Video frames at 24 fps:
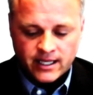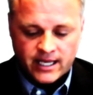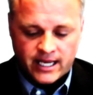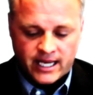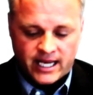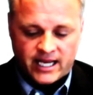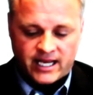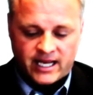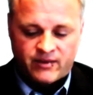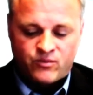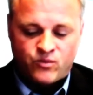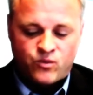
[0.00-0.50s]

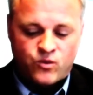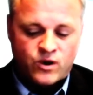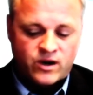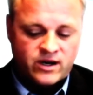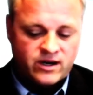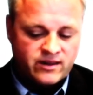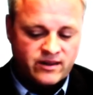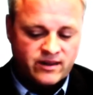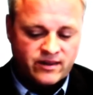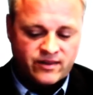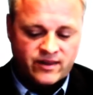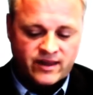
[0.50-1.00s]
And one
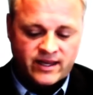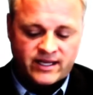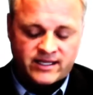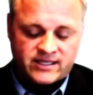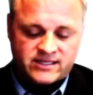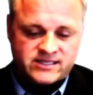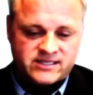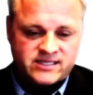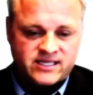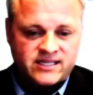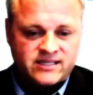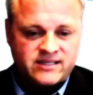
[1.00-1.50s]
of the
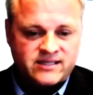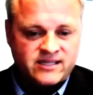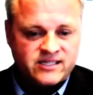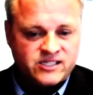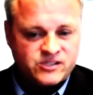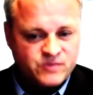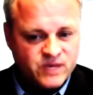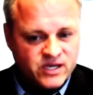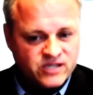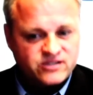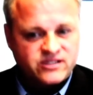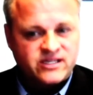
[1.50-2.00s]
things that,
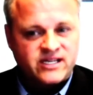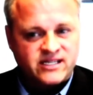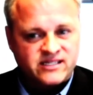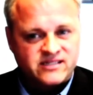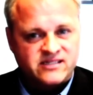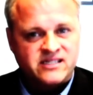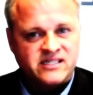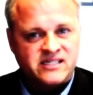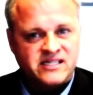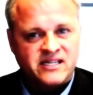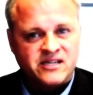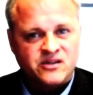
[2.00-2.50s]
especially
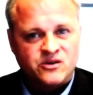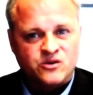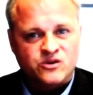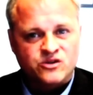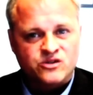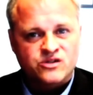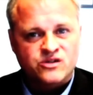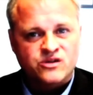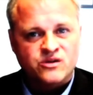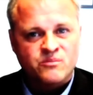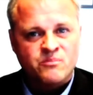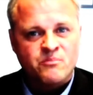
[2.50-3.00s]
as the
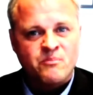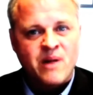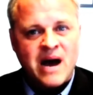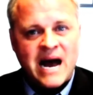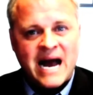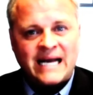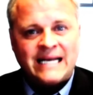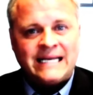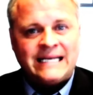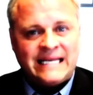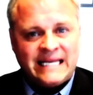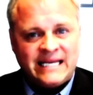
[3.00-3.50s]
dealers
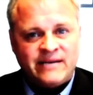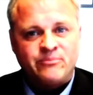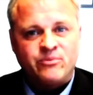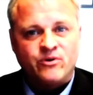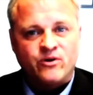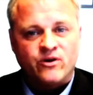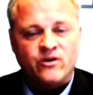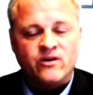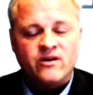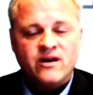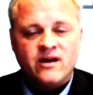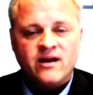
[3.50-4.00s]
buy
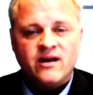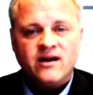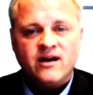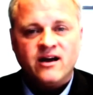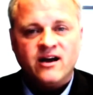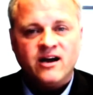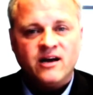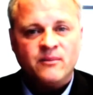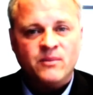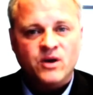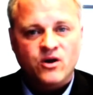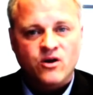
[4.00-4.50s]
deeper
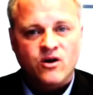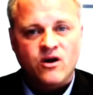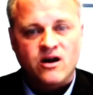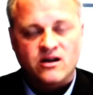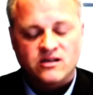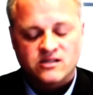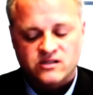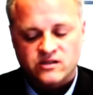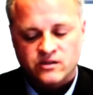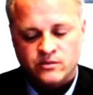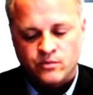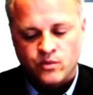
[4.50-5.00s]

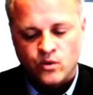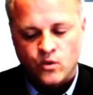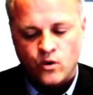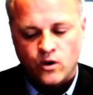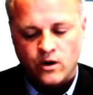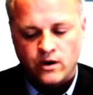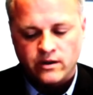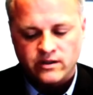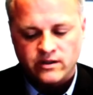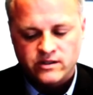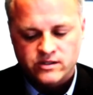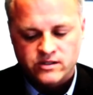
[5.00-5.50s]
across the
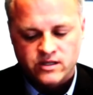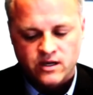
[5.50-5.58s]
board.